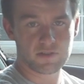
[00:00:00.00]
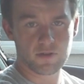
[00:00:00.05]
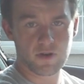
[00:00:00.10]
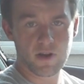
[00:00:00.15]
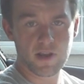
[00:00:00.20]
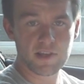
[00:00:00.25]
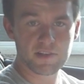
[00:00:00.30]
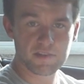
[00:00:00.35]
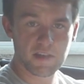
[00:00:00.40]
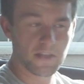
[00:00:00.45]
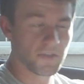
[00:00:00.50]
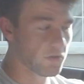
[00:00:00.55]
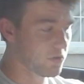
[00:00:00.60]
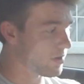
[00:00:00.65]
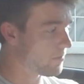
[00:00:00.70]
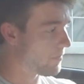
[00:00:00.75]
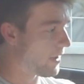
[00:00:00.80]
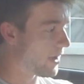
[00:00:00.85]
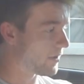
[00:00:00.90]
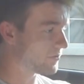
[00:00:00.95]
there is a
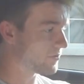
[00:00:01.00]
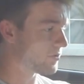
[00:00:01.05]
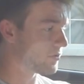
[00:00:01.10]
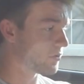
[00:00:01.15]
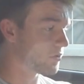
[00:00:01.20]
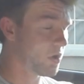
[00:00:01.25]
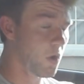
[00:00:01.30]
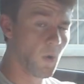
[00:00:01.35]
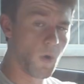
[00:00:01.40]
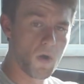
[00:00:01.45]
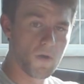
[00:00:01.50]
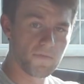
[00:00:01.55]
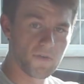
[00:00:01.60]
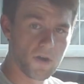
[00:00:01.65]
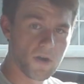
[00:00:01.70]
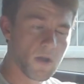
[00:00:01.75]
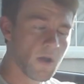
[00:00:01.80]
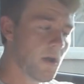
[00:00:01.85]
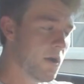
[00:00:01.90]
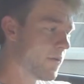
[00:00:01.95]
good amount to go
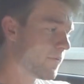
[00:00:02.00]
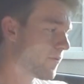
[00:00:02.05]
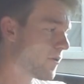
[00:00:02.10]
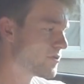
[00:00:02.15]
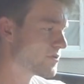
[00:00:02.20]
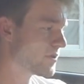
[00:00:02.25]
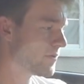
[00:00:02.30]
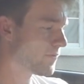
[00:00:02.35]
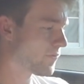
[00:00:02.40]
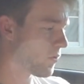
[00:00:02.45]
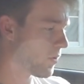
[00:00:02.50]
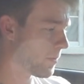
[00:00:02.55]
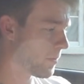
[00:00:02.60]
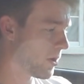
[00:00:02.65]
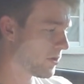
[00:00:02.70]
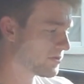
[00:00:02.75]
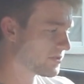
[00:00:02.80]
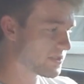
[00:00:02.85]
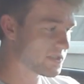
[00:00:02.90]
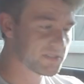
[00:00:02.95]
over. First and
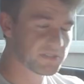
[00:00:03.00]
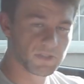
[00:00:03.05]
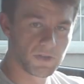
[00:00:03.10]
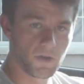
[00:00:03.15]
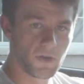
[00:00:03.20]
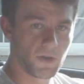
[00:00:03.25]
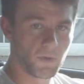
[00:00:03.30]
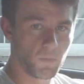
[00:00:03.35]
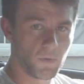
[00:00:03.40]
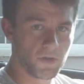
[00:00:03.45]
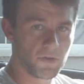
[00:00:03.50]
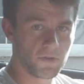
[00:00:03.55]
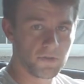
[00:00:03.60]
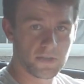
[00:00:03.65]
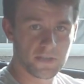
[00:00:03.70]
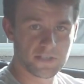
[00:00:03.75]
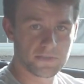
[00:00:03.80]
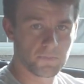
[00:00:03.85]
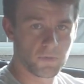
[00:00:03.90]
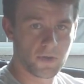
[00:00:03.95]
foremost, the steering wheel
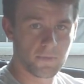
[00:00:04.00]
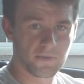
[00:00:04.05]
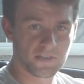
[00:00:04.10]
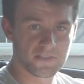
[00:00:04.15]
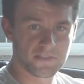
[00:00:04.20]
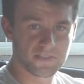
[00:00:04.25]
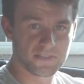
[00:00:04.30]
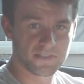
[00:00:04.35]
is pretty much the